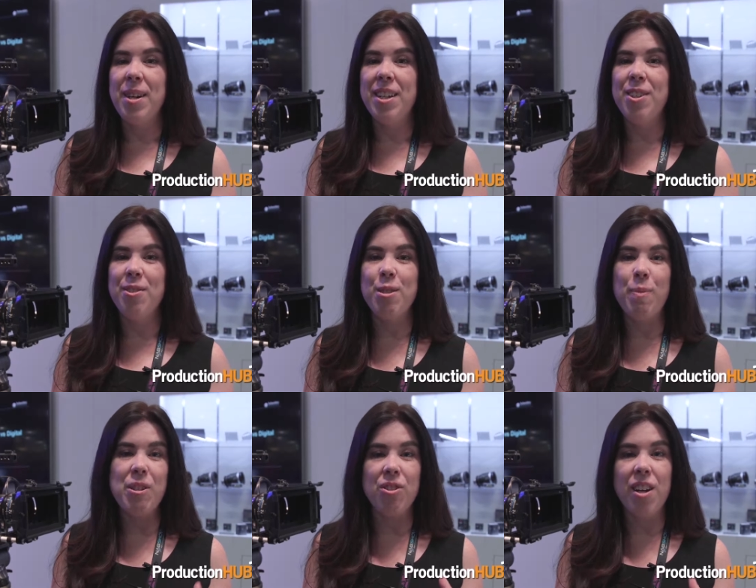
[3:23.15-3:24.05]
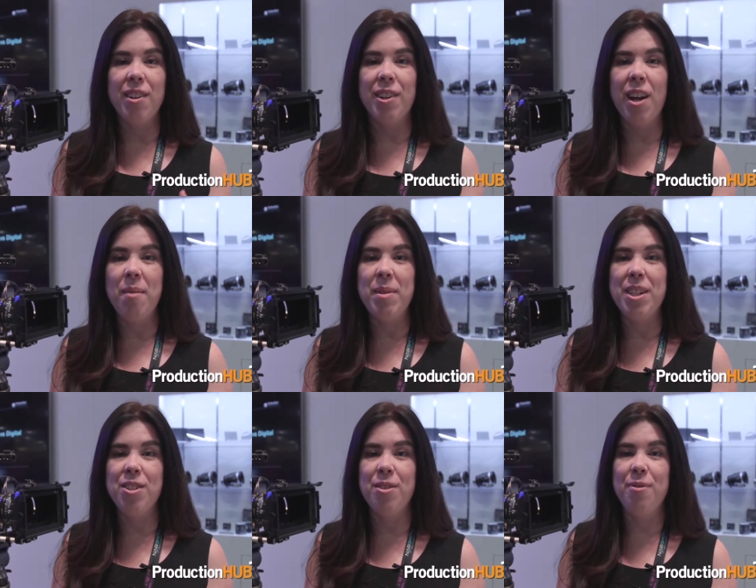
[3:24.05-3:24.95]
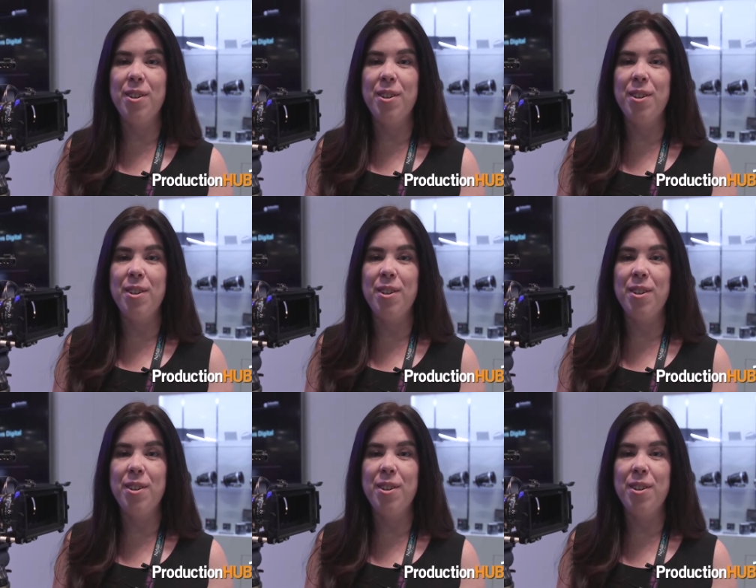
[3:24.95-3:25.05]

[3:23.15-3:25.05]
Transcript: want to do a special color combination